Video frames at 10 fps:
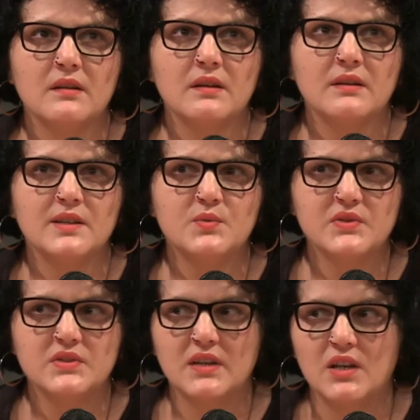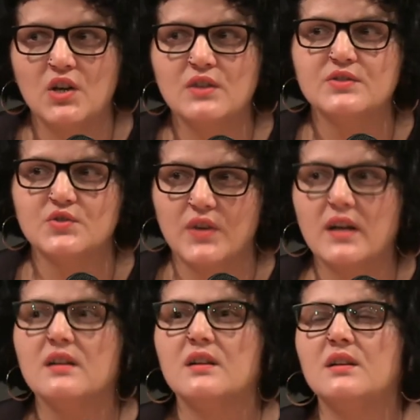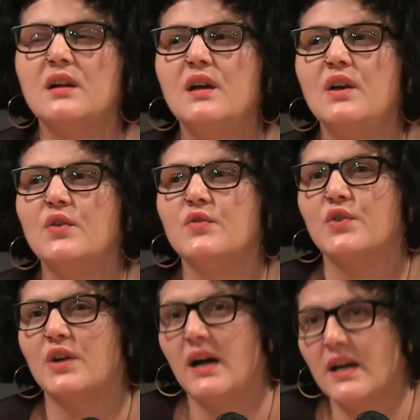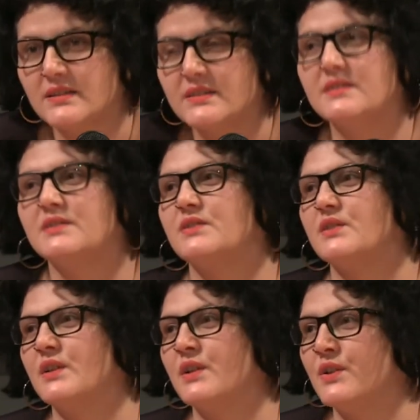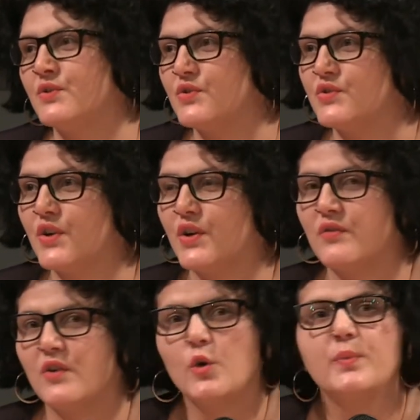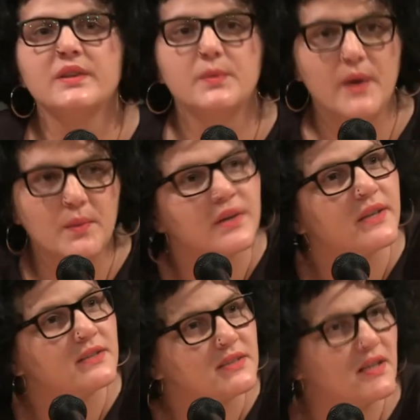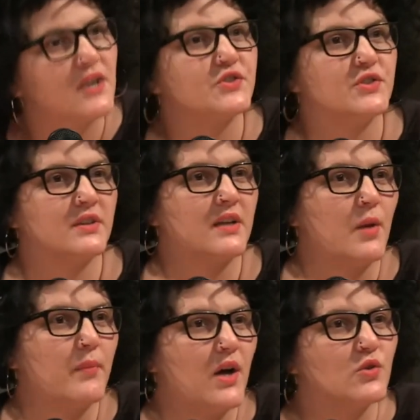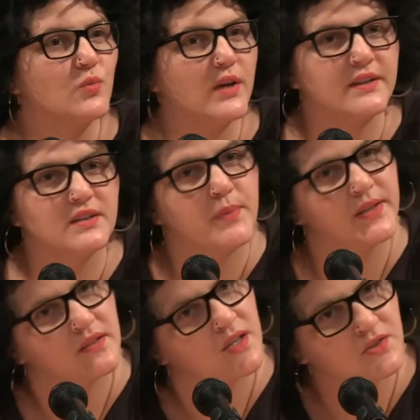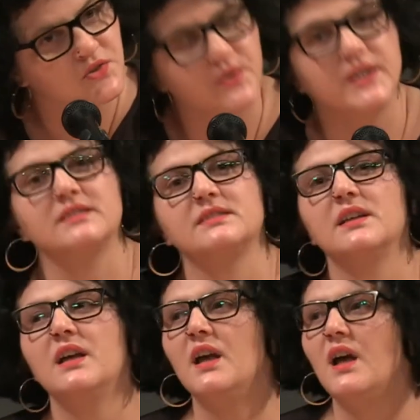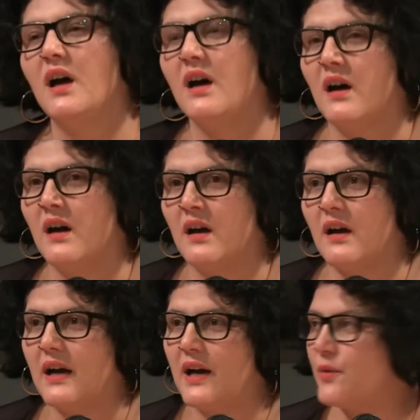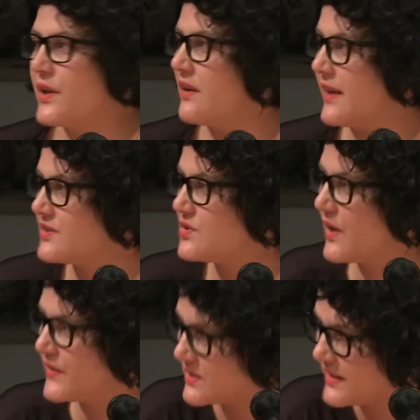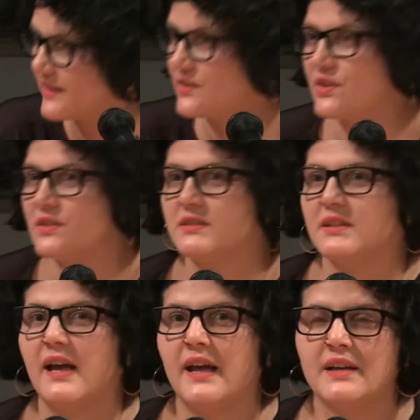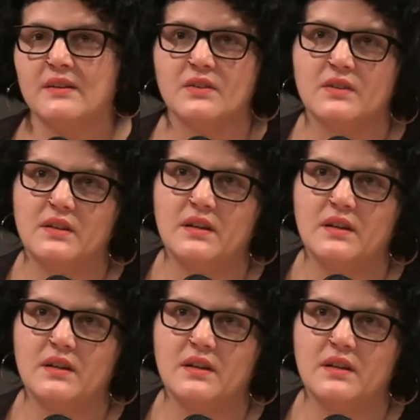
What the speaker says: this was a long struggle for us to sort of open the public discussion about what independent culture is, how it connects to other sectors, and